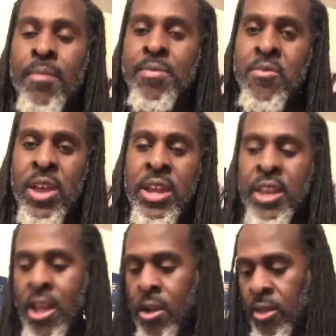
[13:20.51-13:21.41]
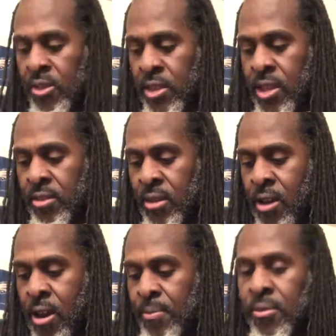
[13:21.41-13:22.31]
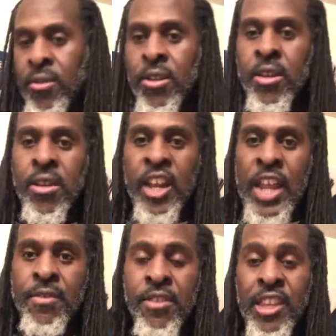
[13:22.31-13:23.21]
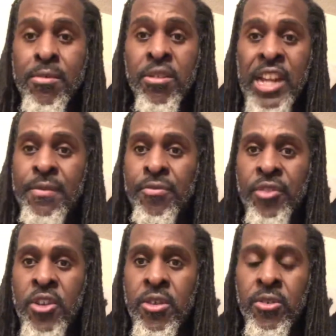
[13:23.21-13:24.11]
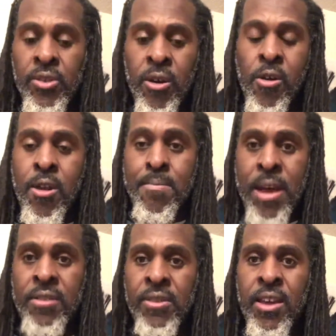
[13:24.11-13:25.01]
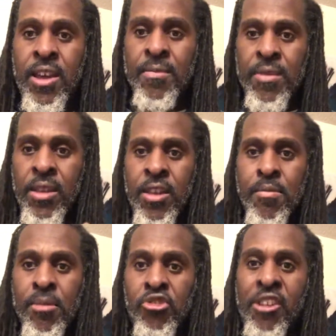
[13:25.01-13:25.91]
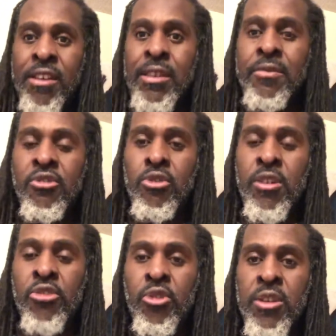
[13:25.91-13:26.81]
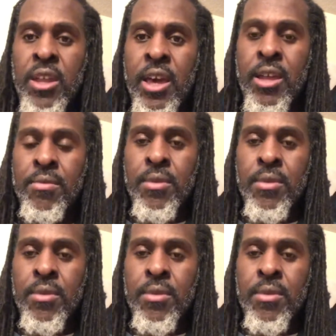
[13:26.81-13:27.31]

But right now it's it's um 11 it's almost 11:30, so in my time but you guys have enjoyed enjoying your night.